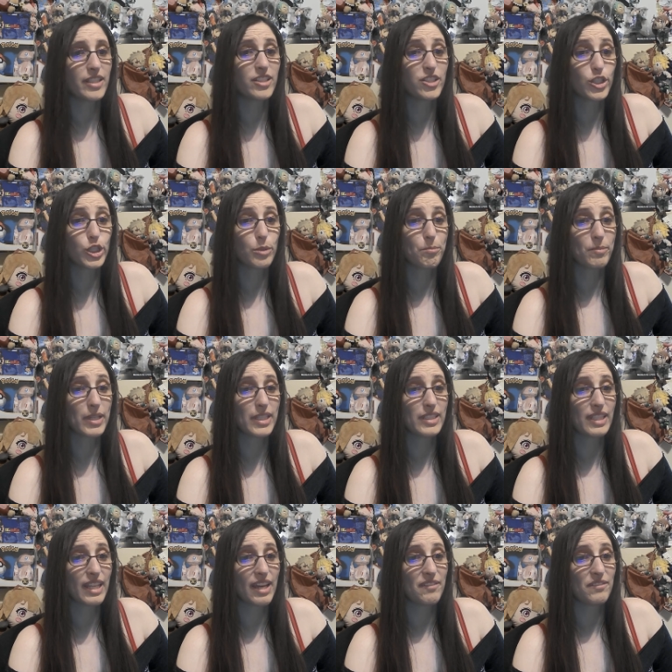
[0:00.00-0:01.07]
they're just a
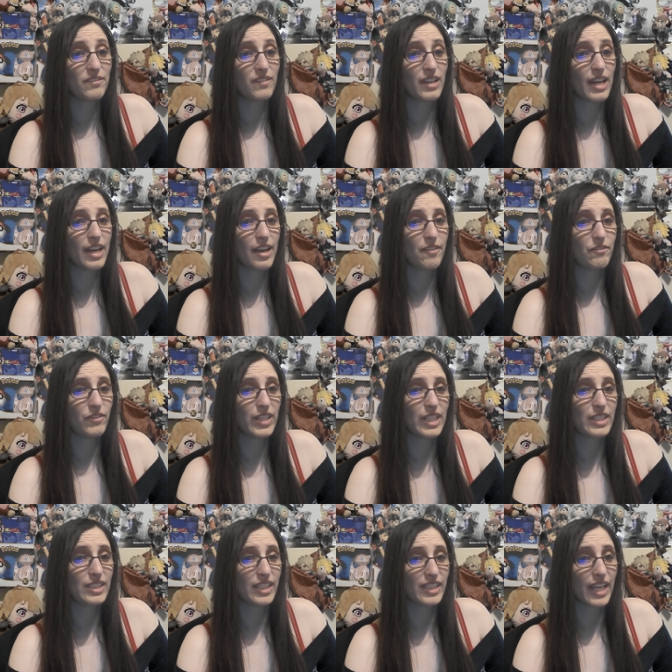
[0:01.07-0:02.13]
beast that uh,
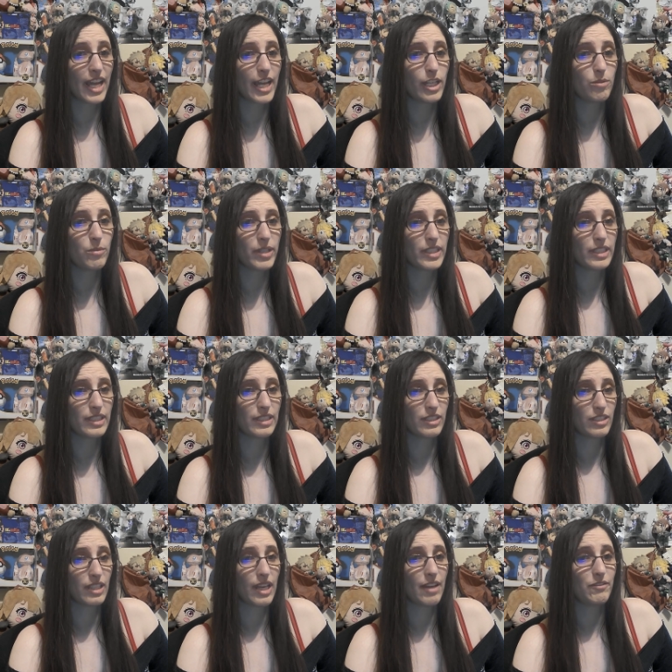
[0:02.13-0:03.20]
feeds on anyone
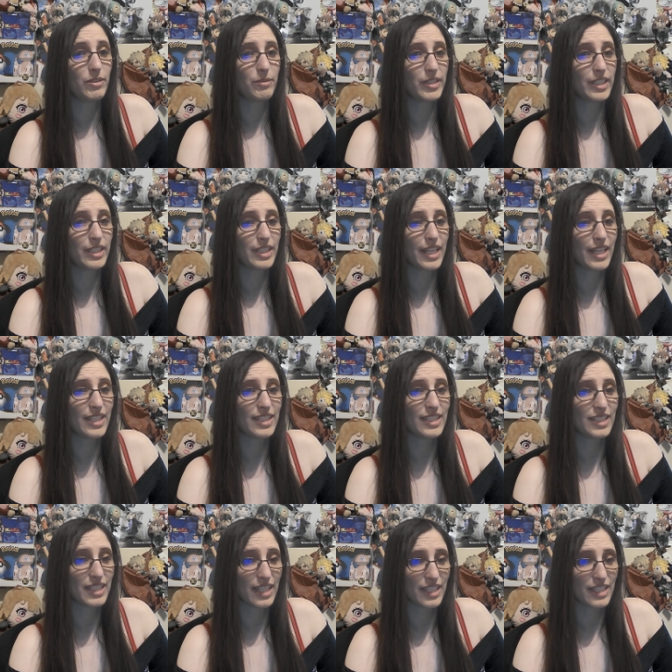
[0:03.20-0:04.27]
and everyone on
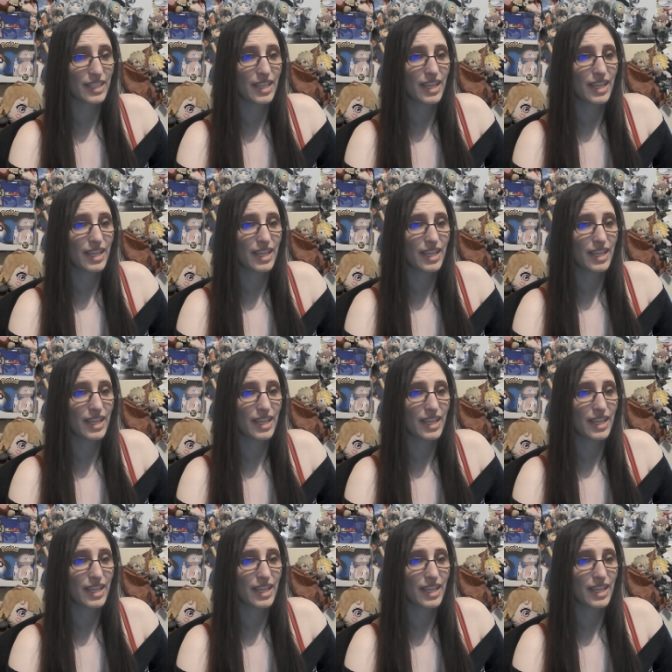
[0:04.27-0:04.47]
instinct